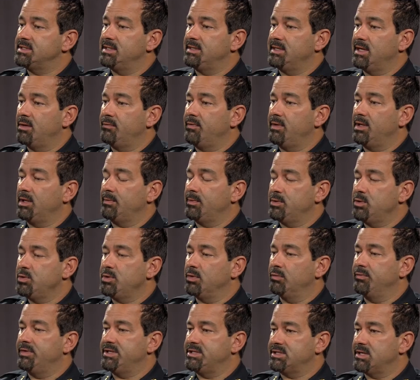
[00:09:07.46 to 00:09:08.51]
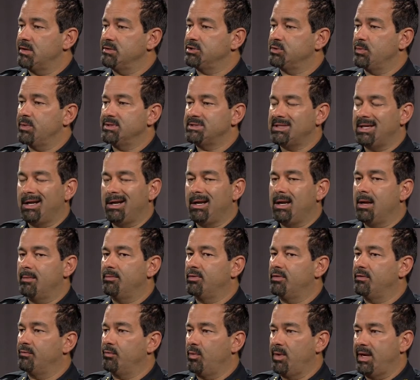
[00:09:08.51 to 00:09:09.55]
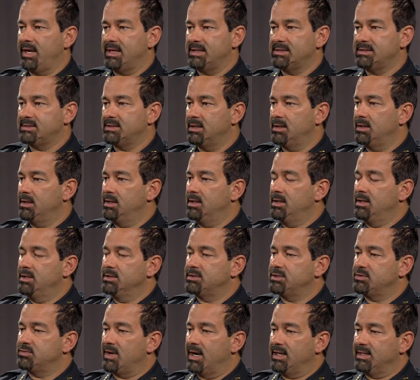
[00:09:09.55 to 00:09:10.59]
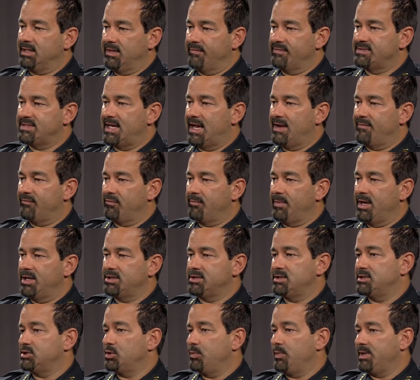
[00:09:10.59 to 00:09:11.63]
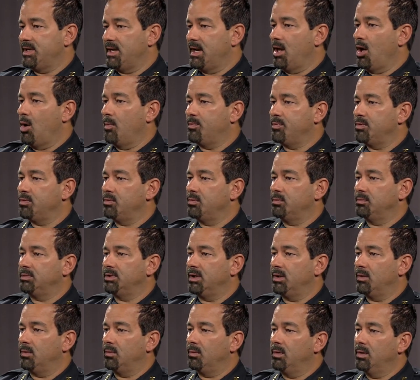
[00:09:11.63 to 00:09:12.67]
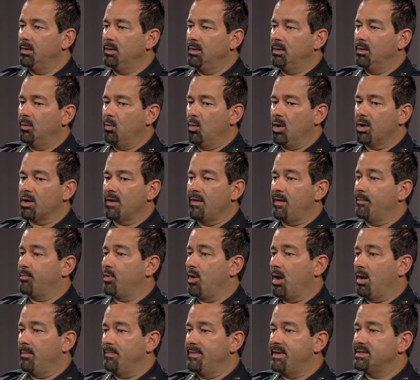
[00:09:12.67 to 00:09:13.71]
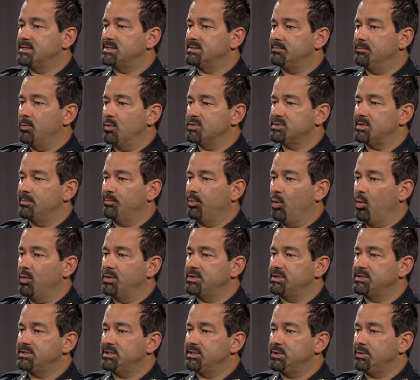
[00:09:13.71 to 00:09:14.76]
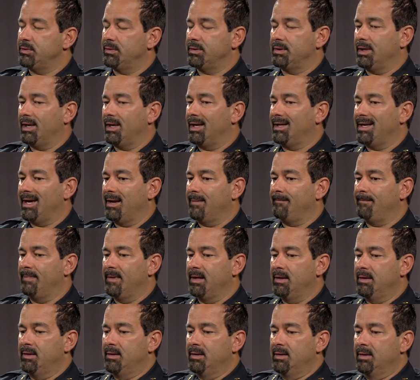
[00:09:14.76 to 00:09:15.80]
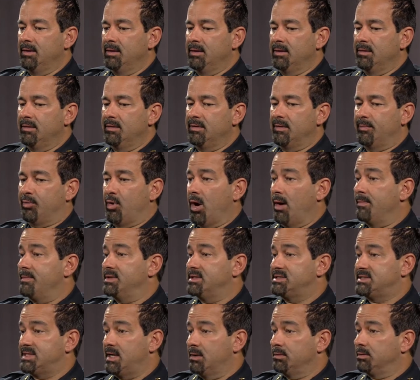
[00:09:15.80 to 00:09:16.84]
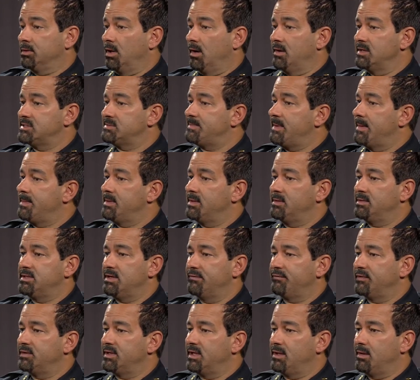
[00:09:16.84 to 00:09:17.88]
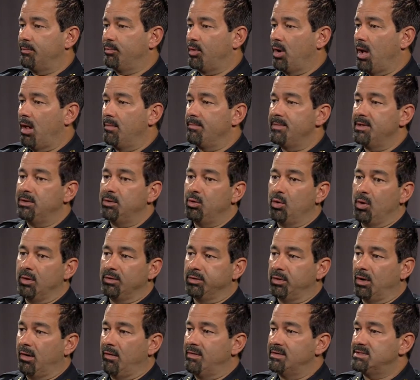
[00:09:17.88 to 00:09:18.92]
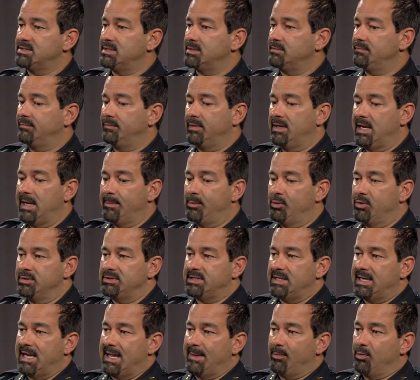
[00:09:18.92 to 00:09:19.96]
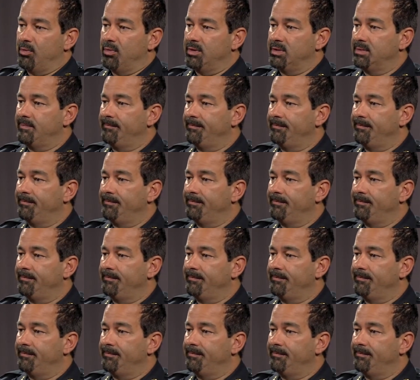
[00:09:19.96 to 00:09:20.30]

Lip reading: in there, really, where you can reach out to us in a number of ways to try to give us that information so we can help you, you know, work on the problem that's most important to you. Again, the problem in South Lawrence may be different than the problem in North Lawrence and neighborhood to neighborhood.